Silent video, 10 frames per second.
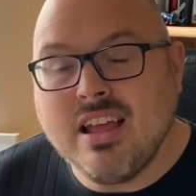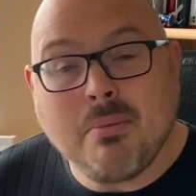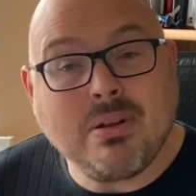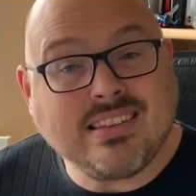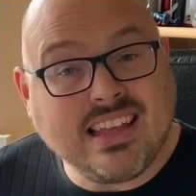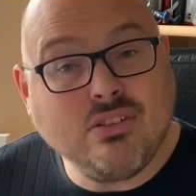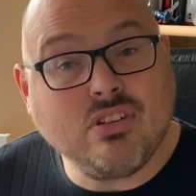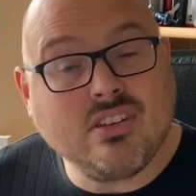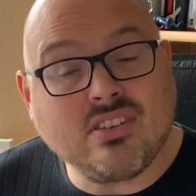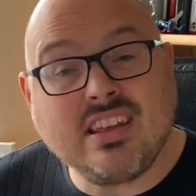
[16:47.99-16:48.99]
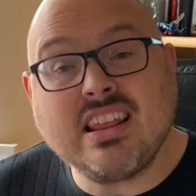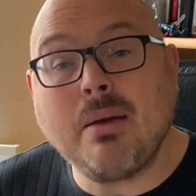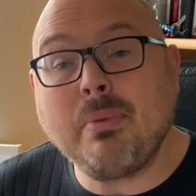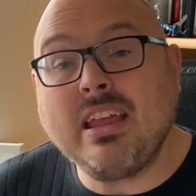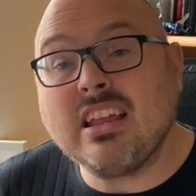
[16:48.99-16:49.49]
But it's interesting to see
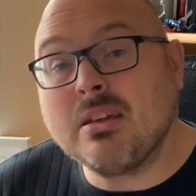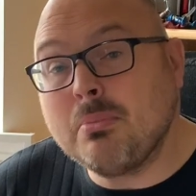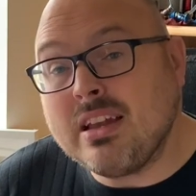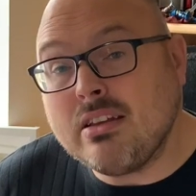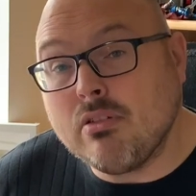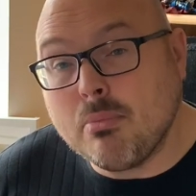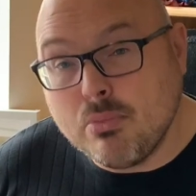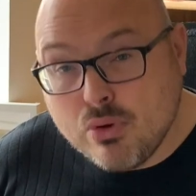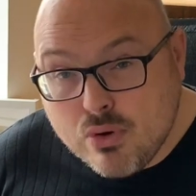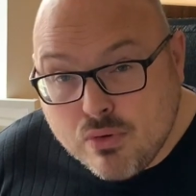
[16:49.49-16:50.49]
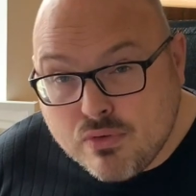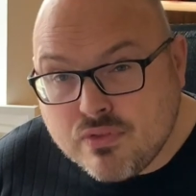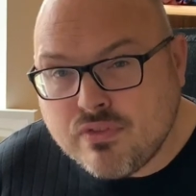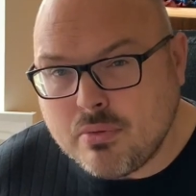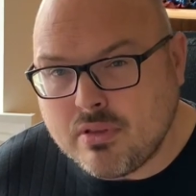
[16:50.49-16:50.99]
that being completely removed
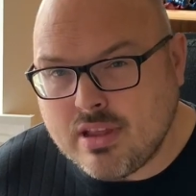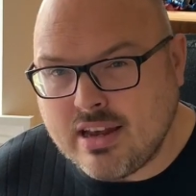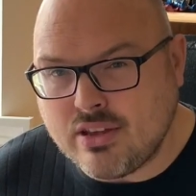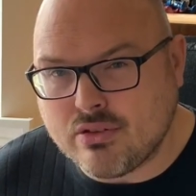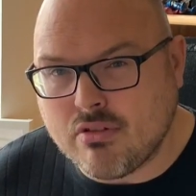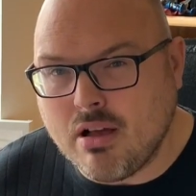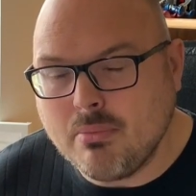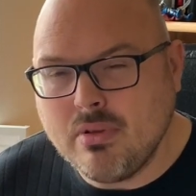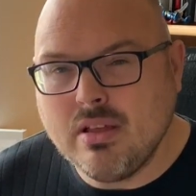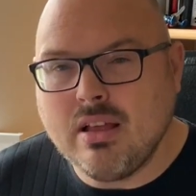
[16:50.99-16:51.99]
from the daily Scrum,